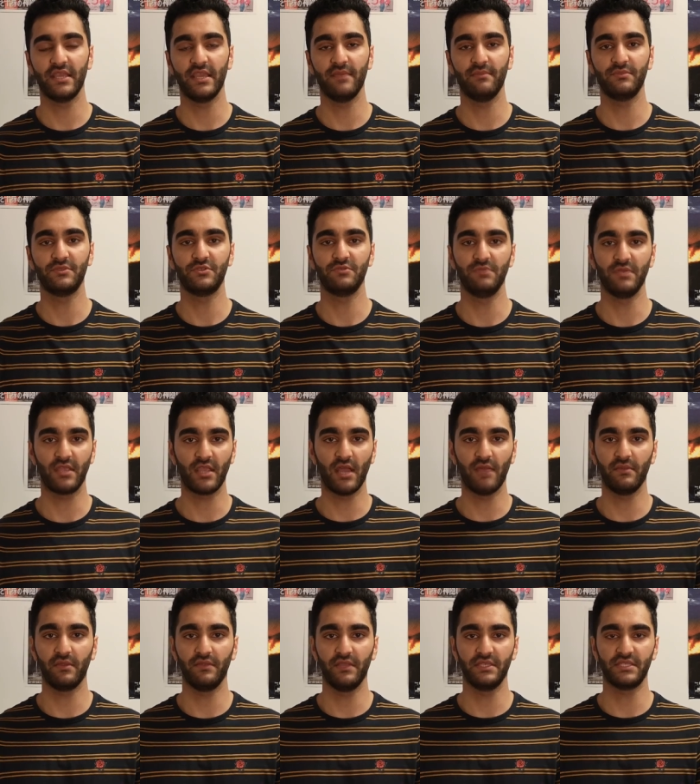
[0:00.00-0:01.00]
him to
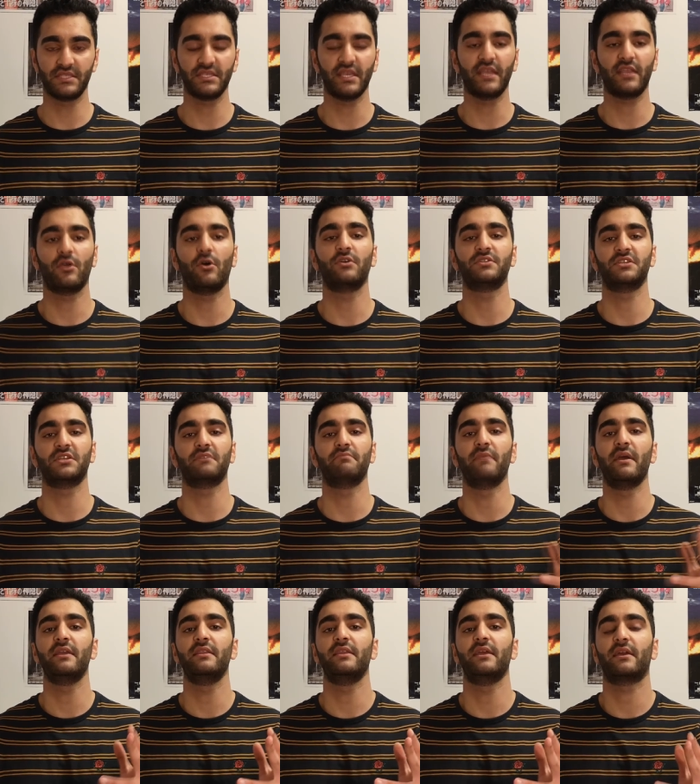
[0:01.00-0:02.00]
becoming the psychotic
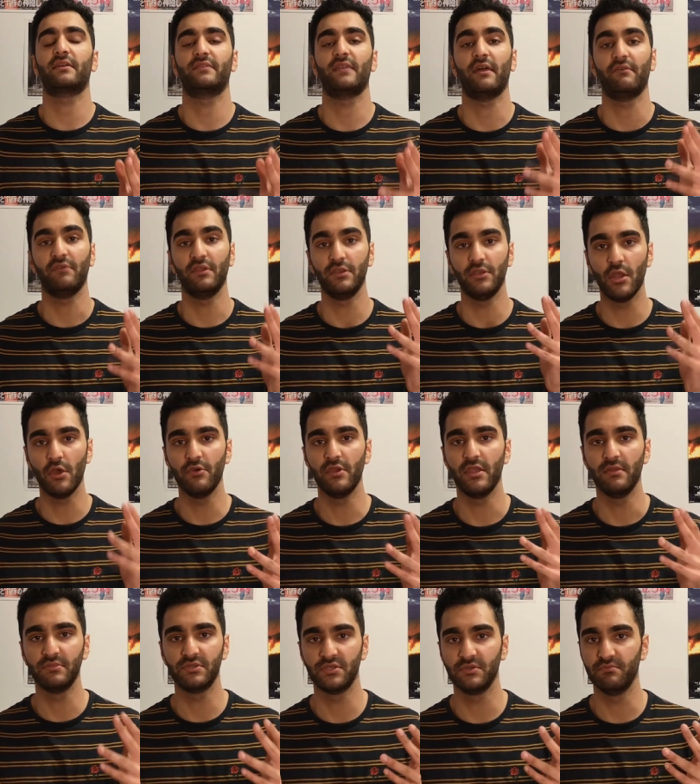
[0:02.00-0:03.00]
maniac that we know
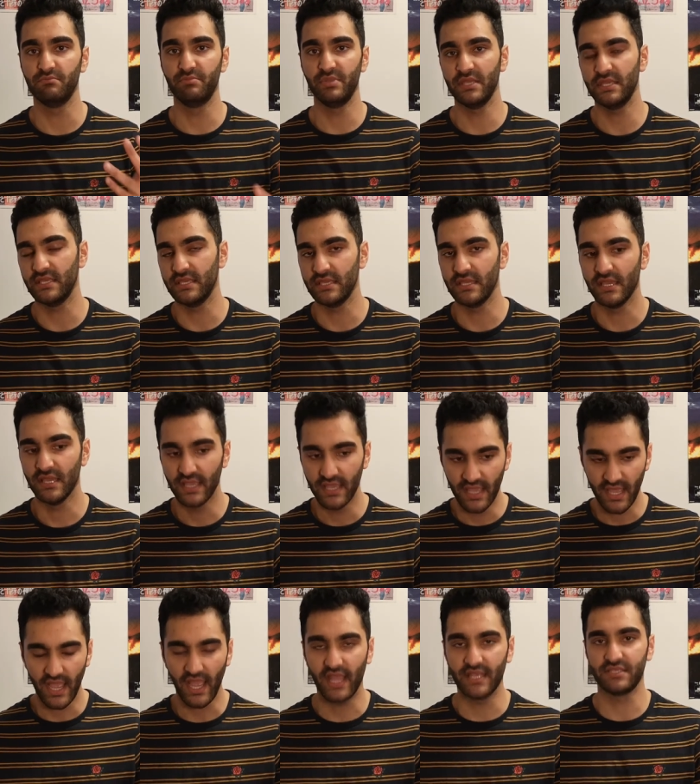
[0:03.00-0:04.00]
him to be
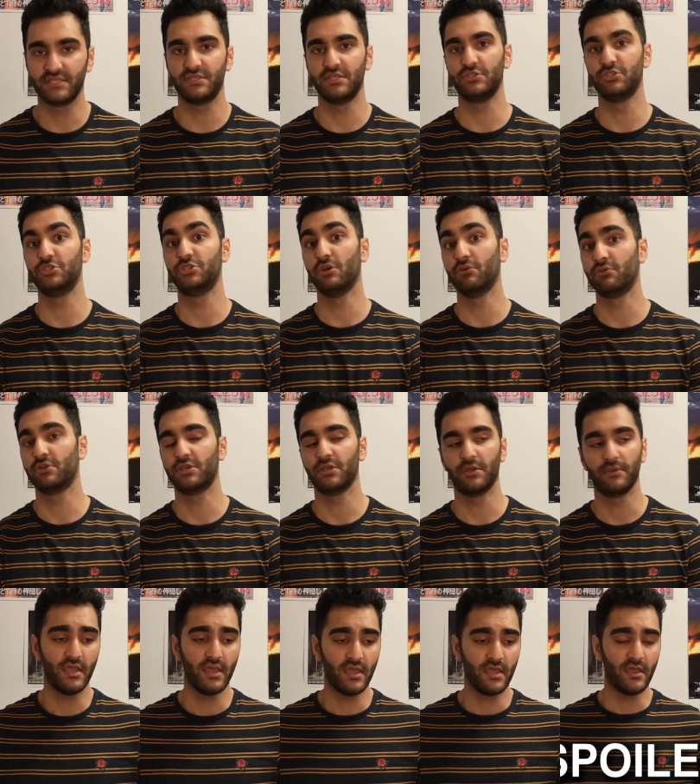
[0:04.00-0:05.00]
as the Joker.